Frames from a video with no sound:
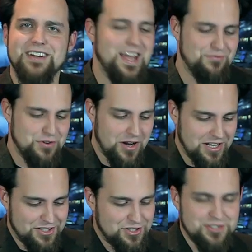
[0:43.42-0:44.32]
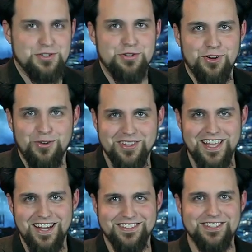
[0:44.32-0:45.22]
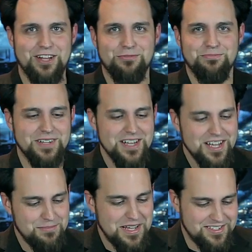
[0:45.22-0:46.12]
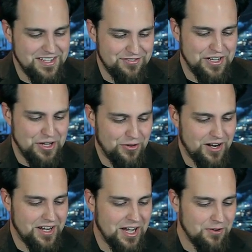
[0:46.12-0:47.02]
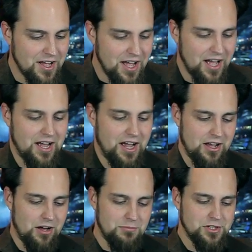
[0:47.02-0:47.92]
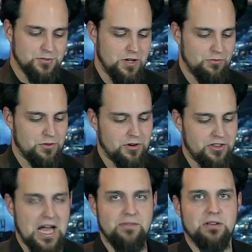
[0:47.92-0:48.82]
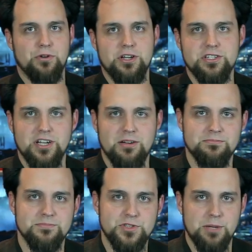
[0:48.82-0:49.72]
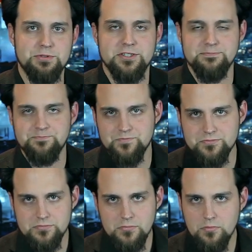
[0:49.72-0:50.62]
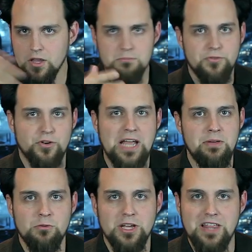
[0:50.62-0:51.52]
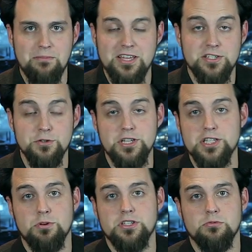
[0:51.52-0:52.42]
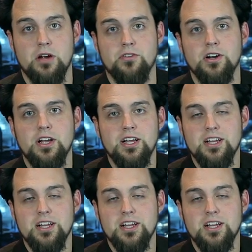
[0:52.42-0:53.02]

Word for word: I have no idea. Let's just do a $1,000 PC video right now. I almost went with one of the Ivy Bridge chips, but for a gaming rig, that makes no sense whatsoever.